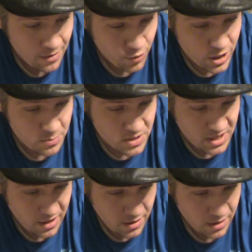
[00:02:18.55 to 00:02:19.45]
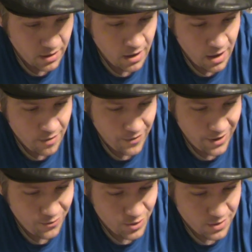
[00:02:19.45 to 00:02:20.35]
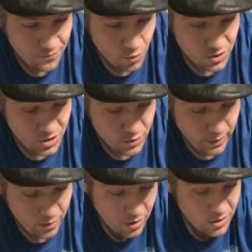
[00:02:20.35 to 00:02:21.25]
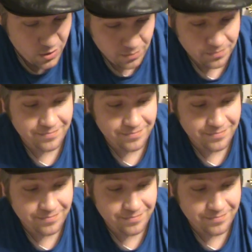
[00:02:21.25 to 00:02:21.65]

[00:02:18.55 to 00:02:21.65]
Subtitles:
For his mistake, Vader used the Force to strangle Ozzel.